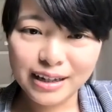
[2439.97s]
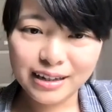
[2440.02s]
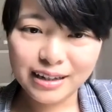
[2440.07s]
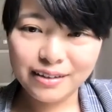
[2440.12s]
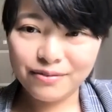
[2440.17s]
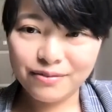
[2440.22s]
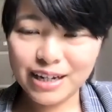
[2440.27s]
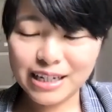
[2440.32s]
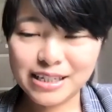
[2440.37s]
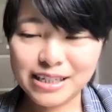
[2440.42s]

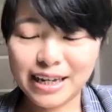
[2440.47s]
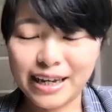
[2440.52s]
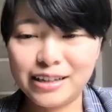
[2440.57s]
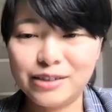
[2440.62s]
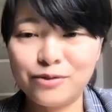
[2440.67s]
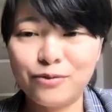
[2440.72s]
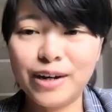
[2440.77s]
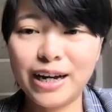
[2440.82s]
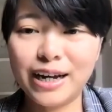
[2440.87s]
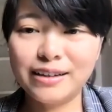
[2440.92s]

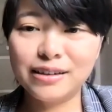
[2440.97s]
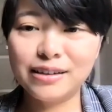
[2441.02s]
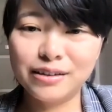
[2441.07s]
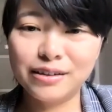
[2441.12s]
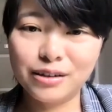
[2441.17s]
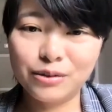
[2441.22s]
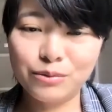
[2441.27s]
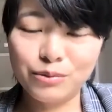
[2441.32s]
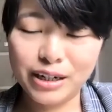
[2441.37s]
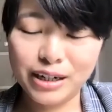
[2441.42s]
investigate whether
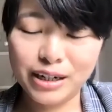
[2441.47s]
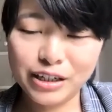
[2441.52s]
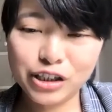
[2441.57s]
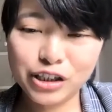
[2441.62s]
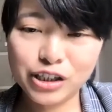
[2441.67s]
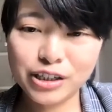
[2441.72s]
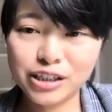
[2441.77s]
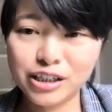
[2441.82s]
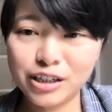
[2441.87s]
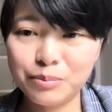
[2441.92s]
the
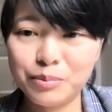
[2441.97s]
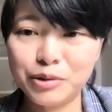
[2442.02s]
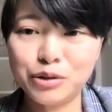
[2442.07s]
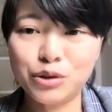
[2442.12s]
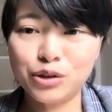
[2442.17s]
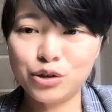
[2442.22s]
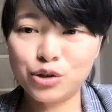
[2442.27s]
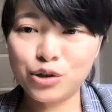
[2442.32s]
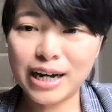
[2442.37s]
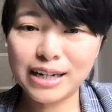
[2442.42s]
relationship
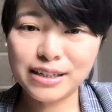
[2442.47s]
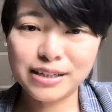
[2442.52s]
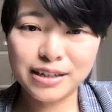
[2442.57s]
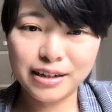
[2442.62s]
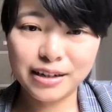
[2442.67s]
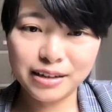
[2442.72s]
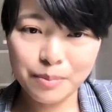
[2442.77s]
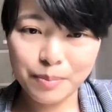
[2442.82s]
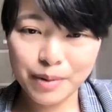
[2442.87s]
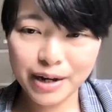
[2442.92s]
between trust
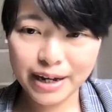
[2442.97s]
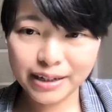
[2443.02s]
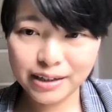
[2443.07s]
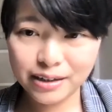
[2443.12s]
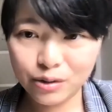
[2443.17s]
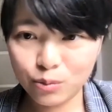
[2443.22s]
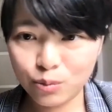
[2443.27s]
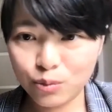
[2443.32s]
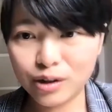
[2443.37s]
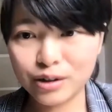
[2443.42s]
and
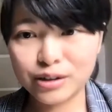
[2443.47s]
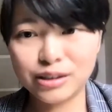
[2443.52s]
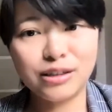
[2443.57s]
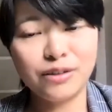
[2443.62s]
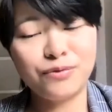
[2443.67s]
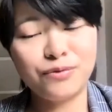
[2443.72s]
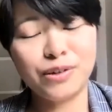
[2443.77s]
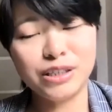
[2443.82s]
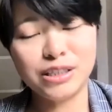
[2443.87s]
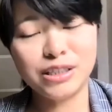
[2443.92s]
buy-in work
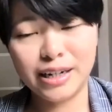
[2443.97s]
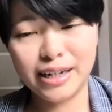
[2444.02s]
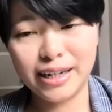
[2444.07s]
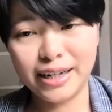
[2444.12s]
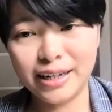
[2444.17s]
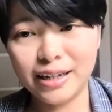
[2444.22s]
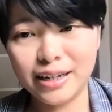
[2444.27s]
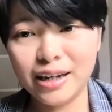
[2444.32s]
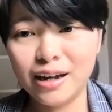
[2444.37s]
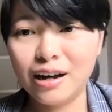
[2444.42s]

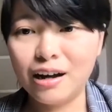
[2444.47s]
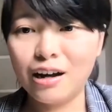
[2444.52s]
differently